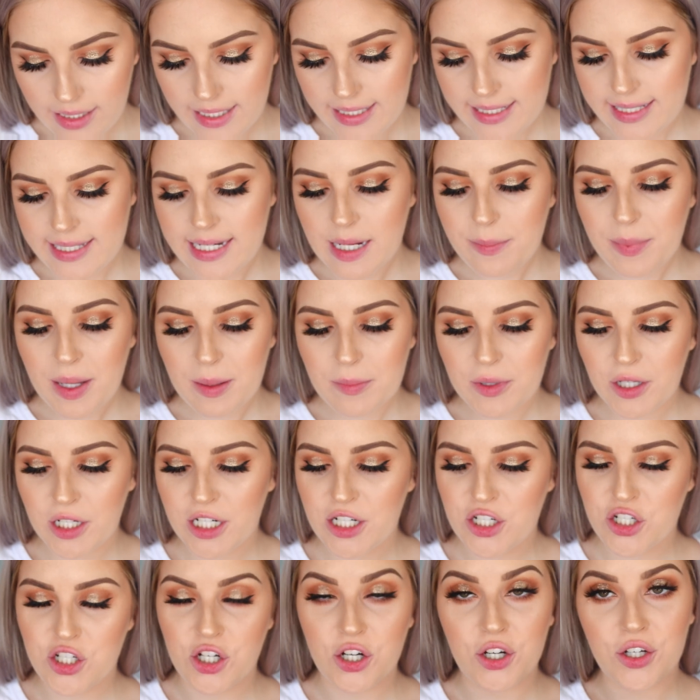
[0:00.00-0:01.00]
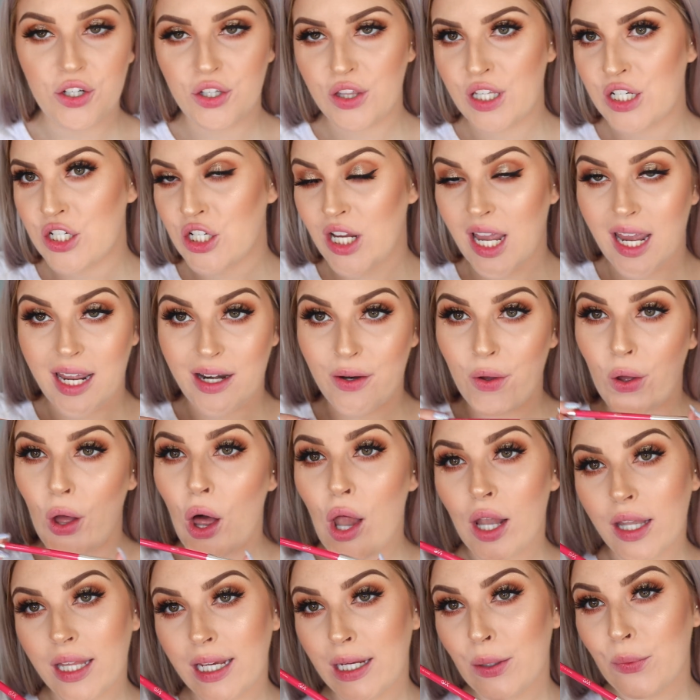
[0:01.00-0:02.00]
Next up, I'm gonna show you the shade
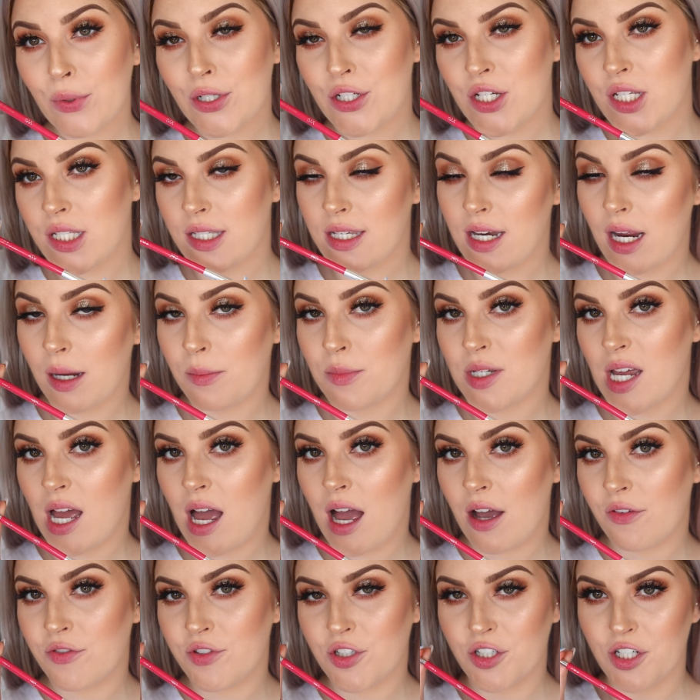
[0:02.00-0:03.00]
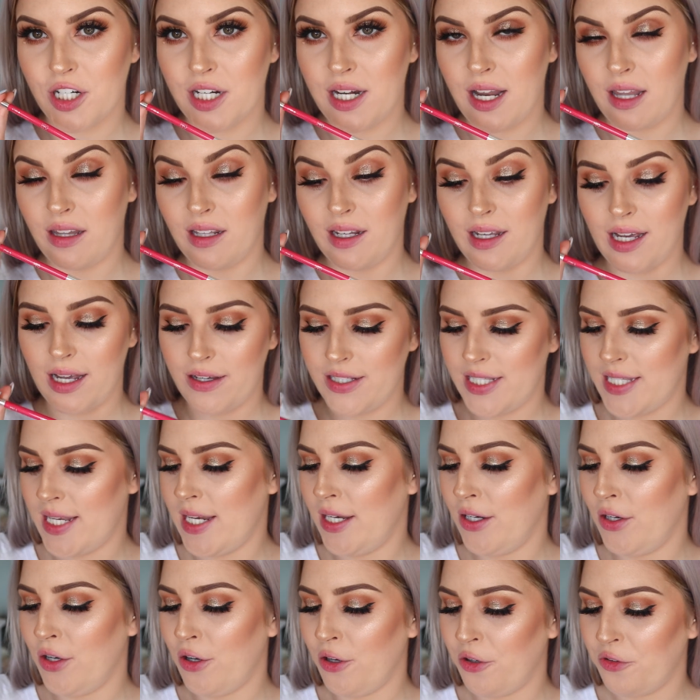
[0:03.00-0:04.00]
Holly, which is named after another
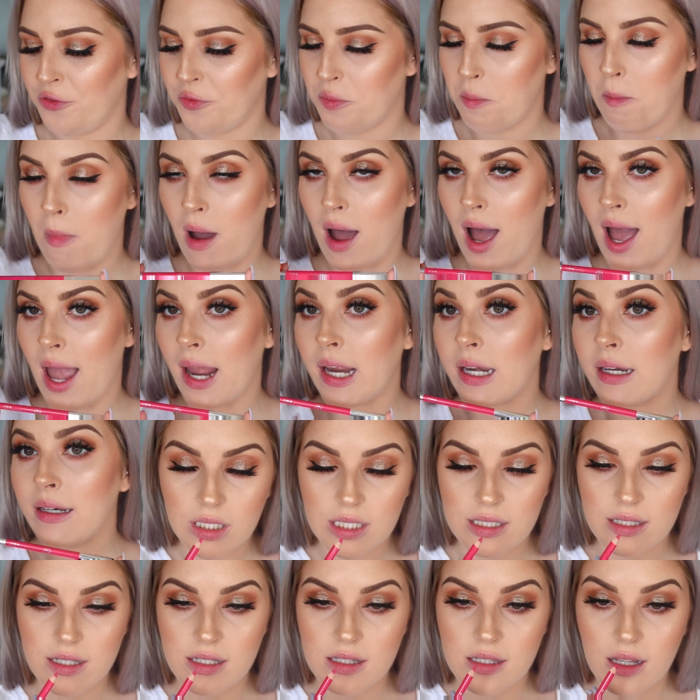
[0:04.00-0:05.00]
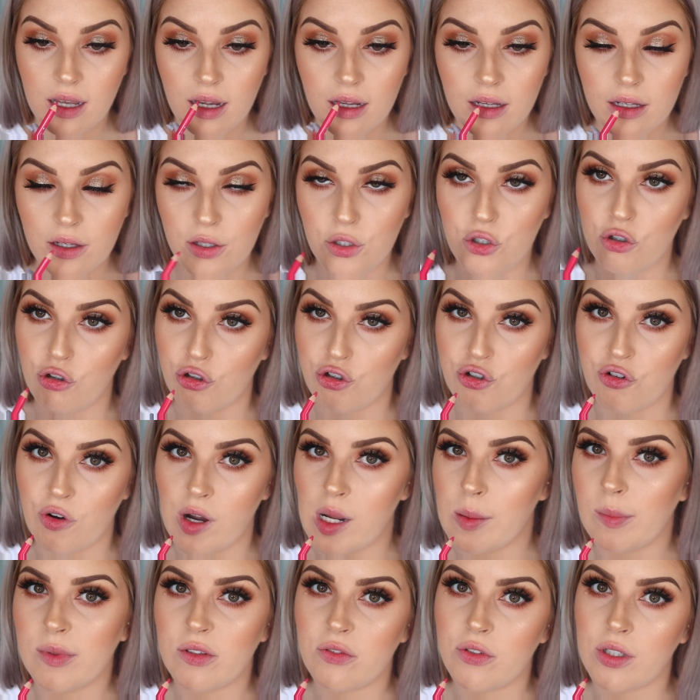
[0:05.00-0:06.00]
cousin of mine. This is like your
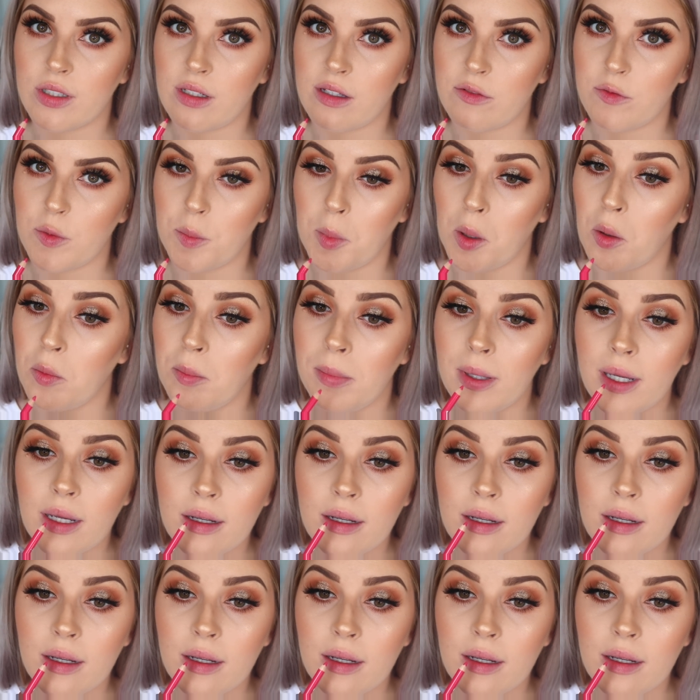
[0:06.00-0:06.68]
dream if you love a bold